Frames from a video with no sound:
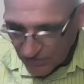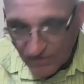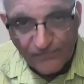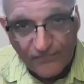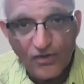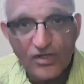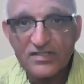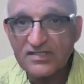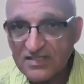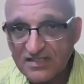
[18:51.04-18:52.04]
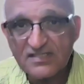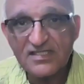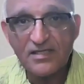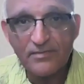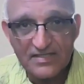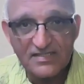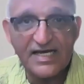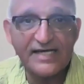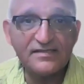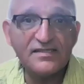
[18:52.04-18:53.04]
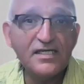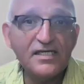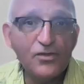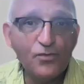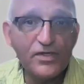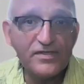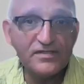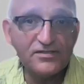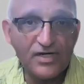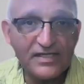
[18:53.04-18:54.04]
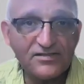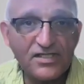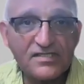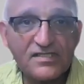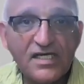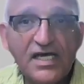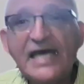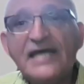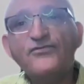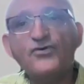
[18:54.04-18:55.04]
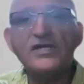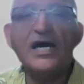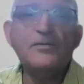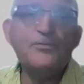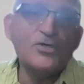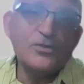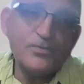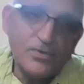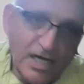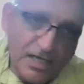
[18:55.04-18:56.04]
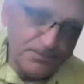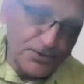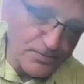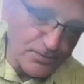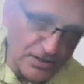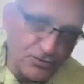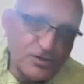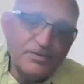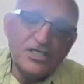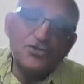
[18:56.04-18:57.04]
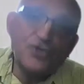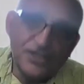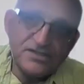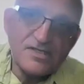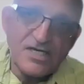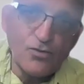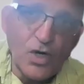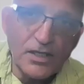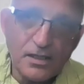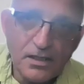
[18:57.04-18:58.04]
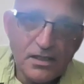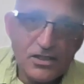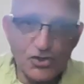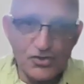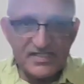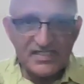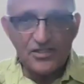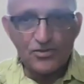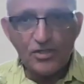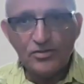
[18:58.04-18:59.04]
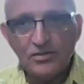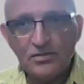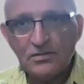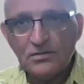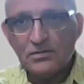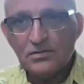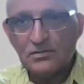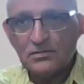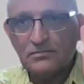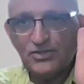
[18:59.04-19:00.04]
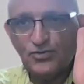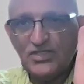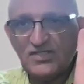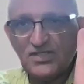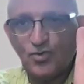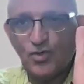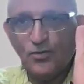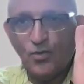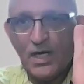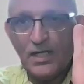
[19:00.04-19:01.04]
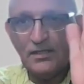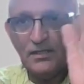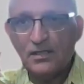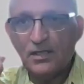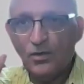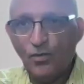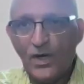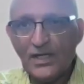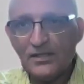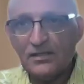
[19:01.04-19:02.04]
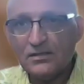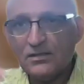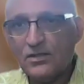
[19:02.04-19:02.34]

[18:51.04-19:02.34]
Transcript: the focus is the same as that with the directrix, and for the hyperbola would be greater than 1. So 0, between 0 and 1, 1,